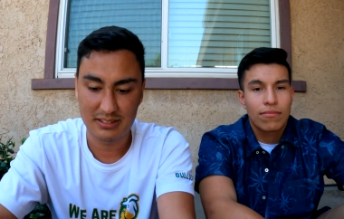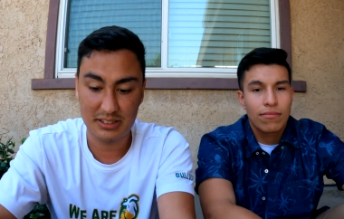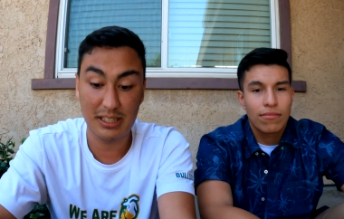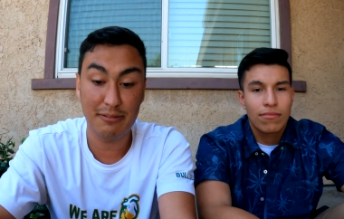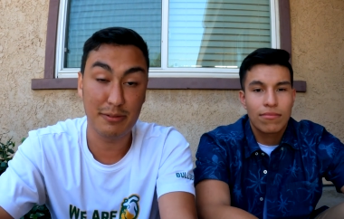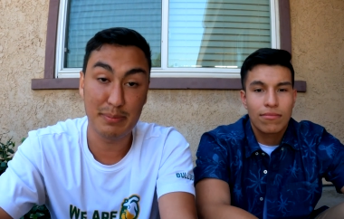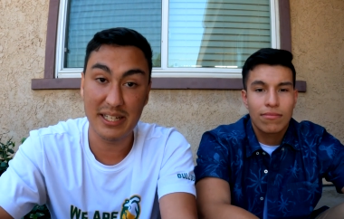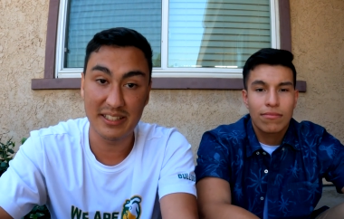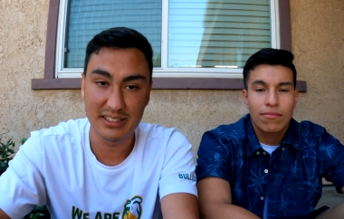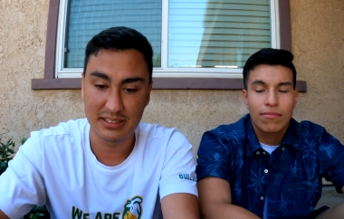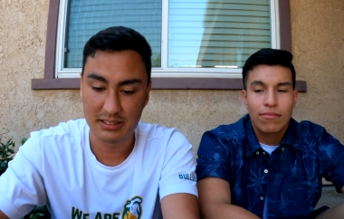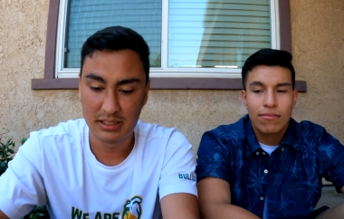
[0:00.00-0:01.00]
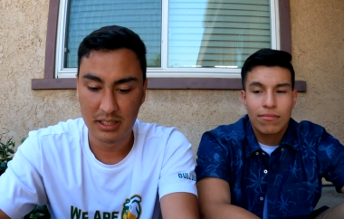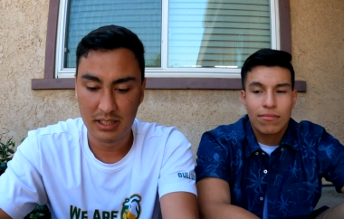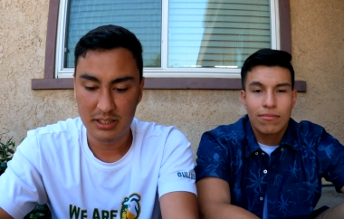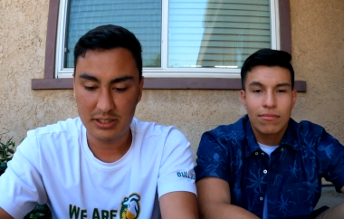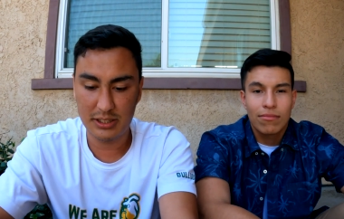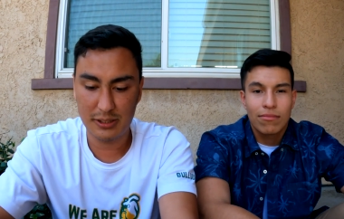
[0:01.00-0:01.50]
Speaker 1: stuff about it.
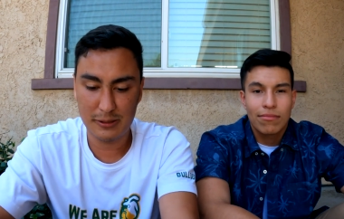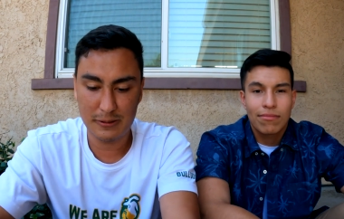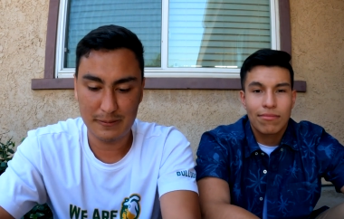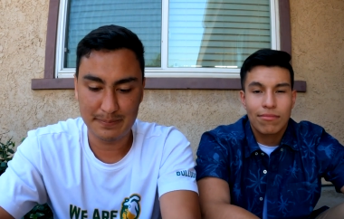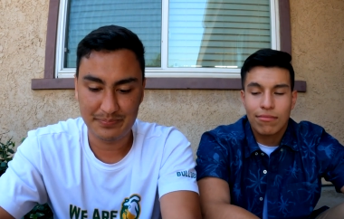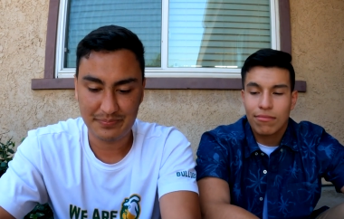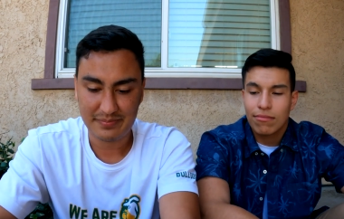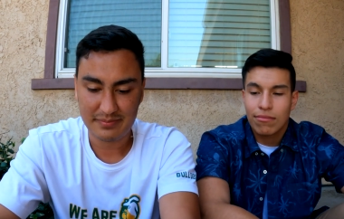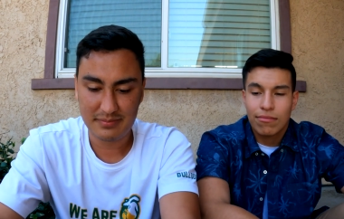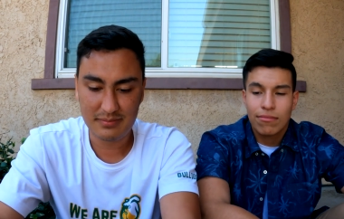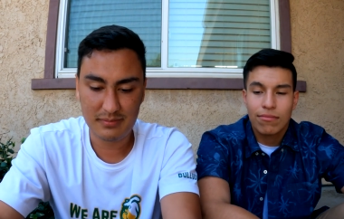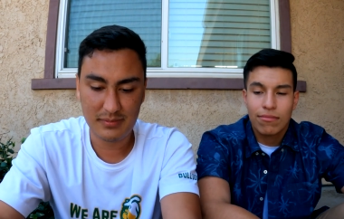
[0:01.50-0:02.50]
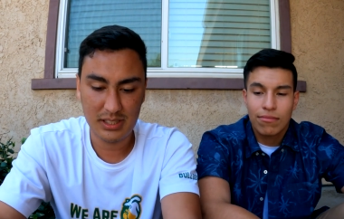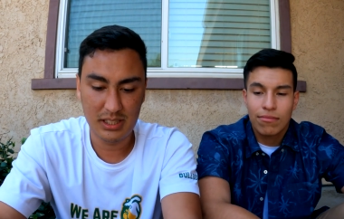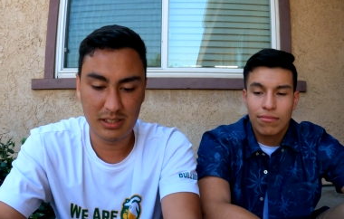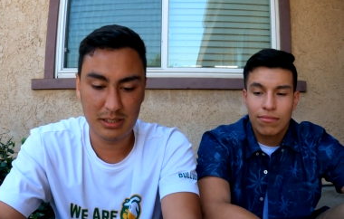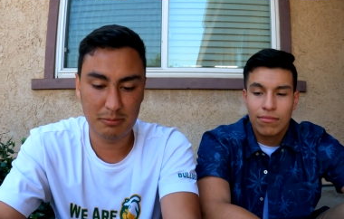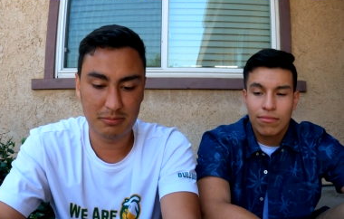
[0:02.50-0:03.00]
So,
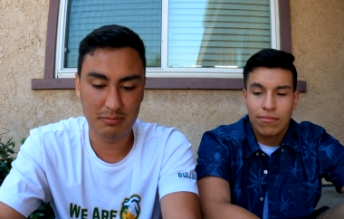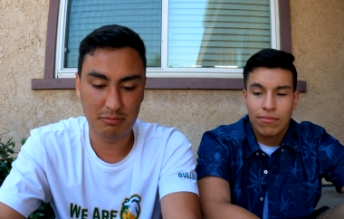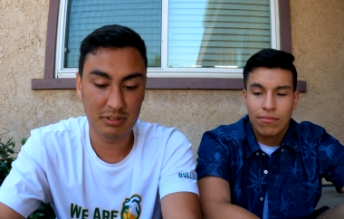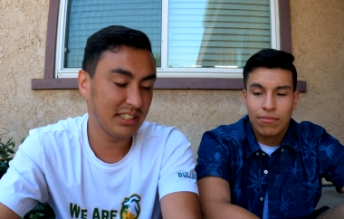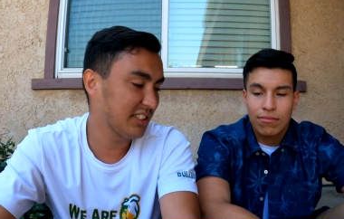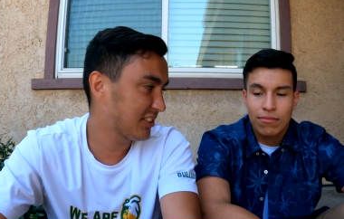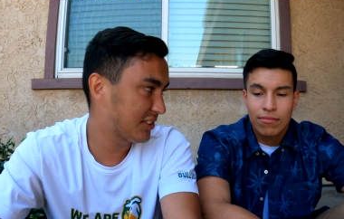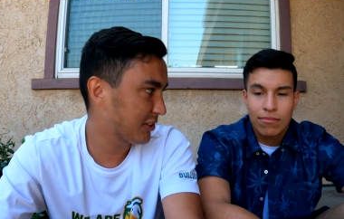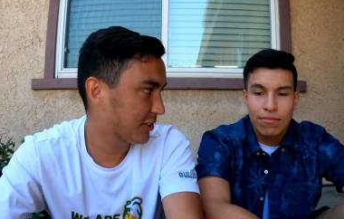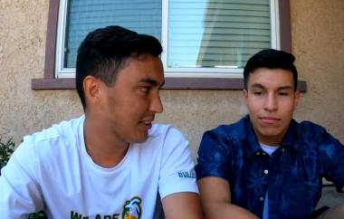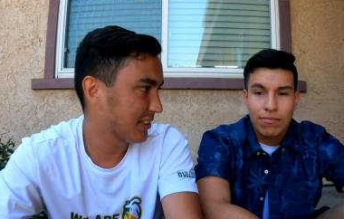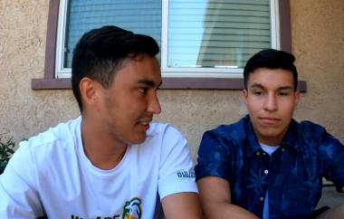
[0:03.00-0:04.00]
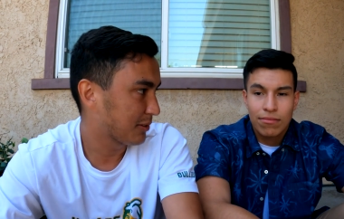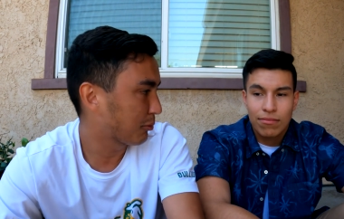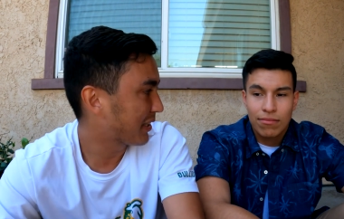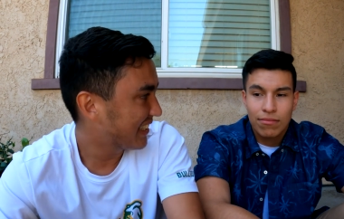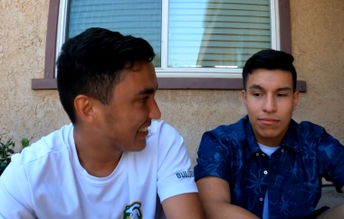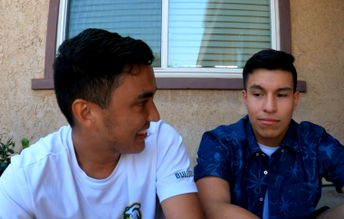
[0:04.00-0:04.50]
um, what is your
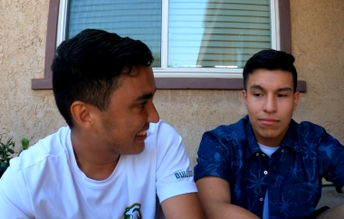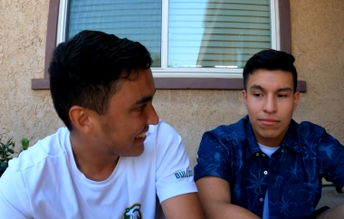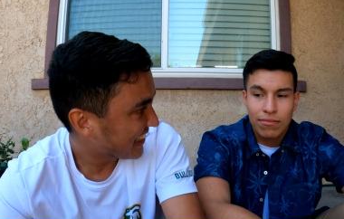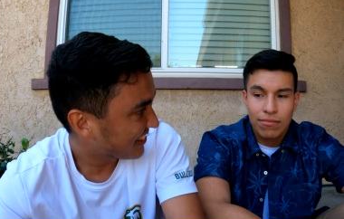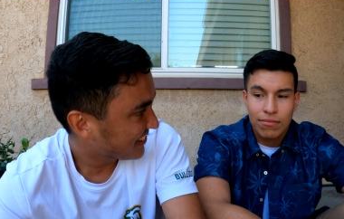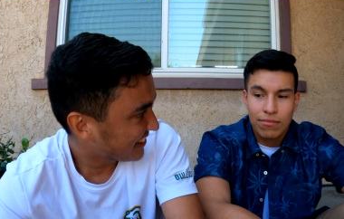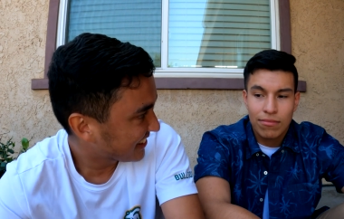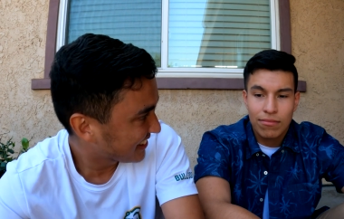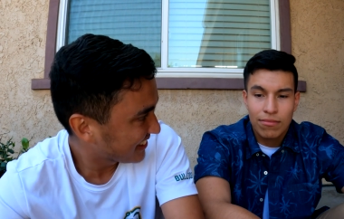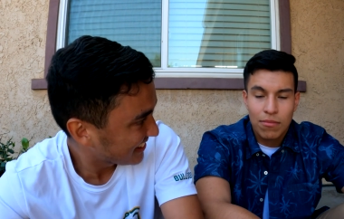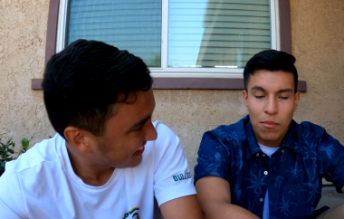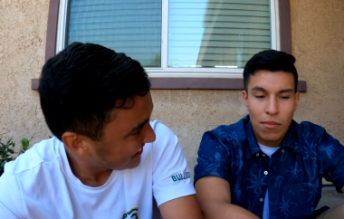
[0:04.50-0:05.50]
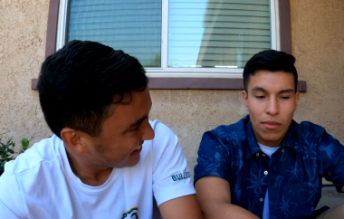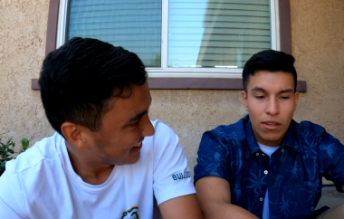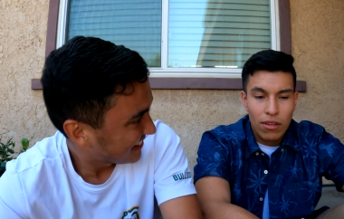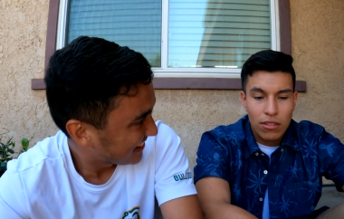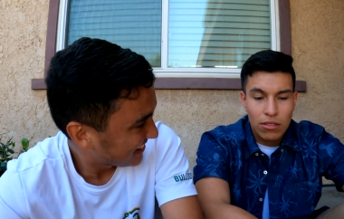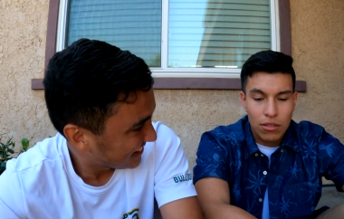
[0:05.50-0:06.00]
rate exactly?
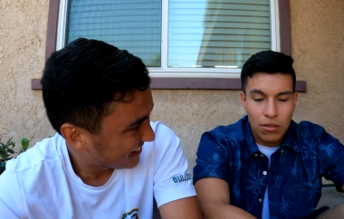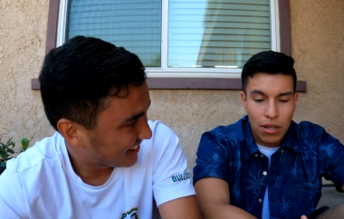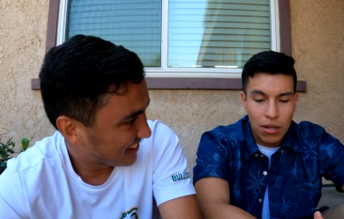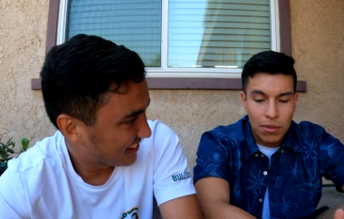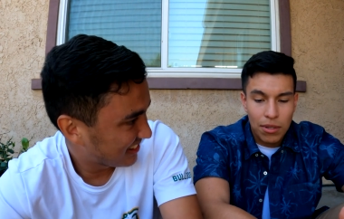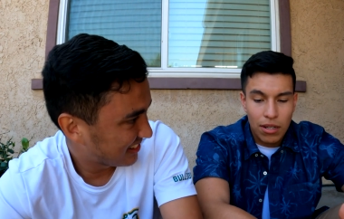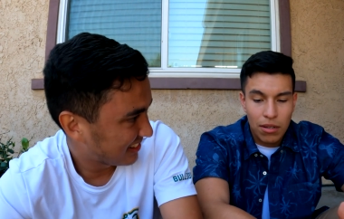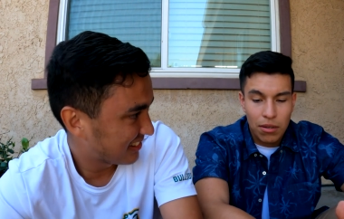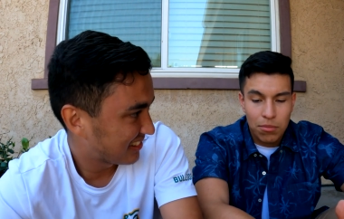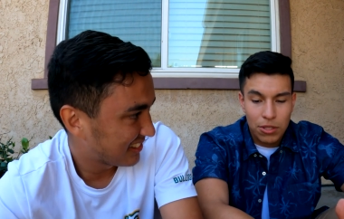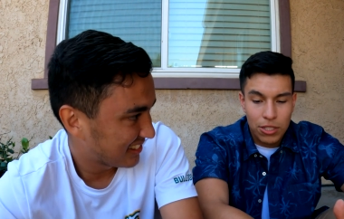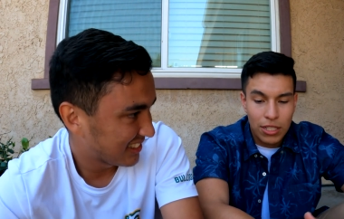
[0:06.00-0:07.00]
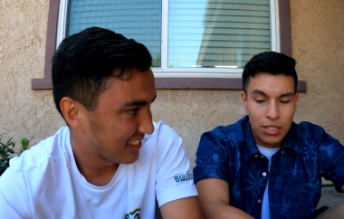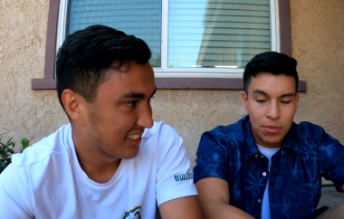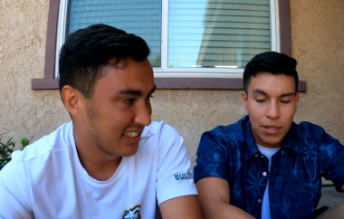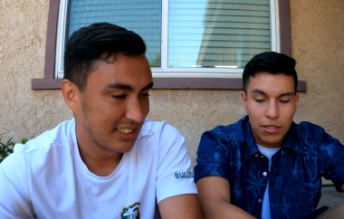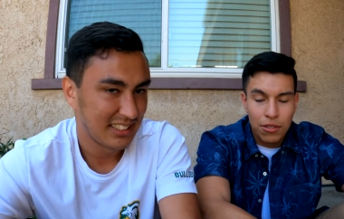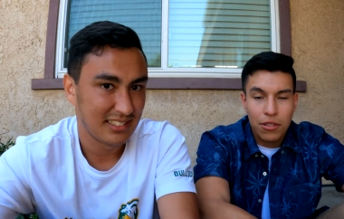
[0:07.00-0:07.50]
Speaker 2: So I'm a
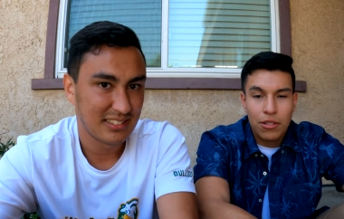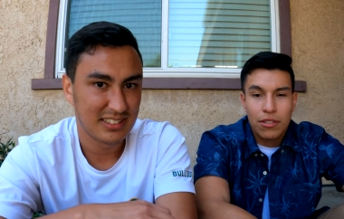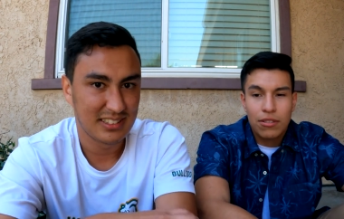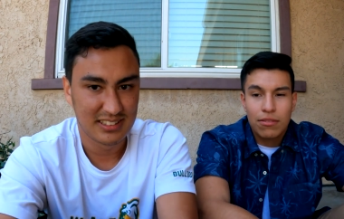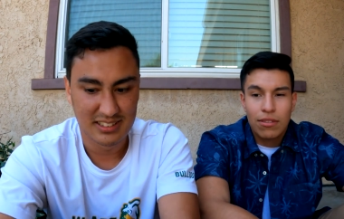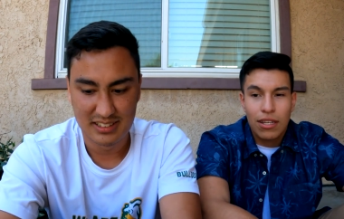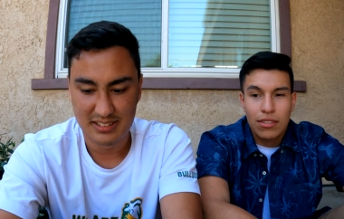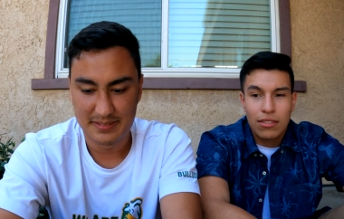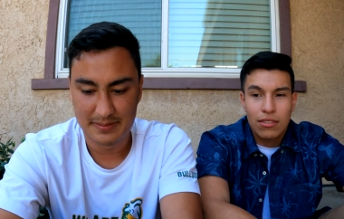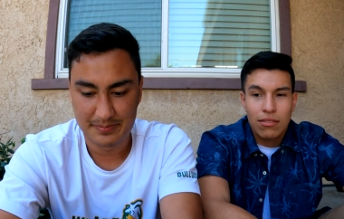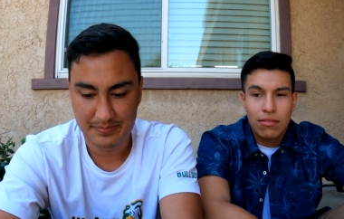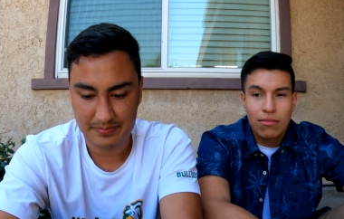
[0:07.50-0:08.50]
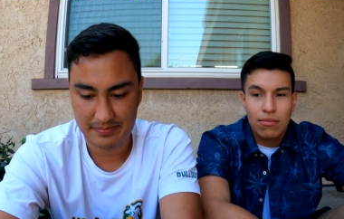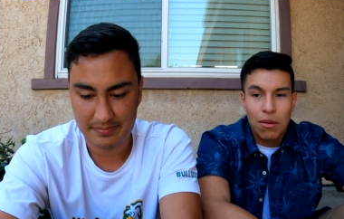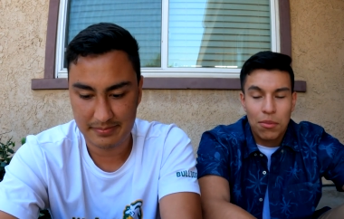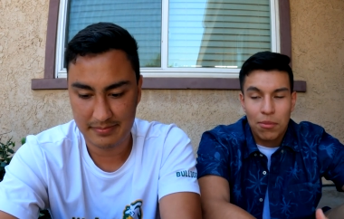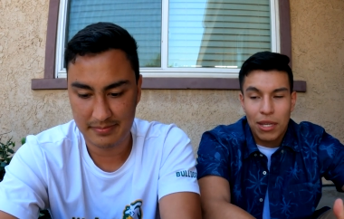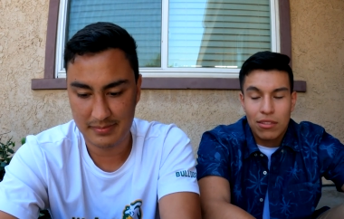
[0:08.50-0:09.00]
machinist mate nuclear. That's
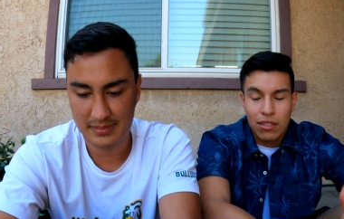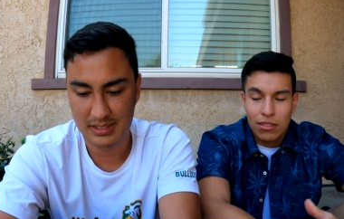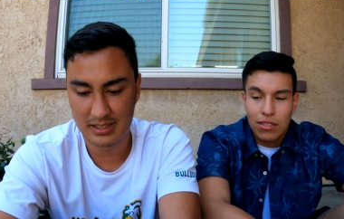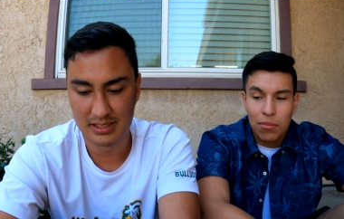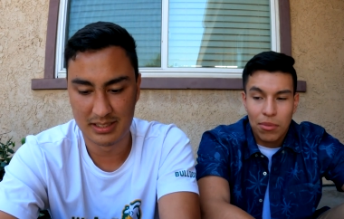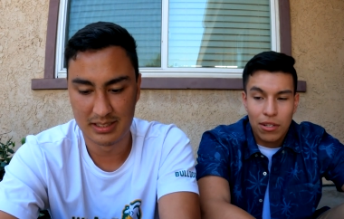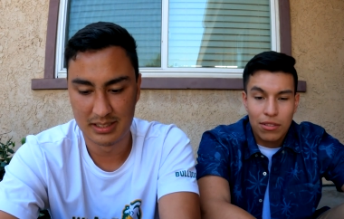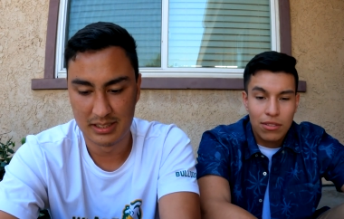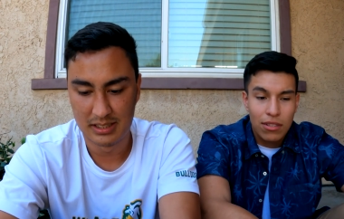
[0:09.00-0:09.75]
MMN. That's that part.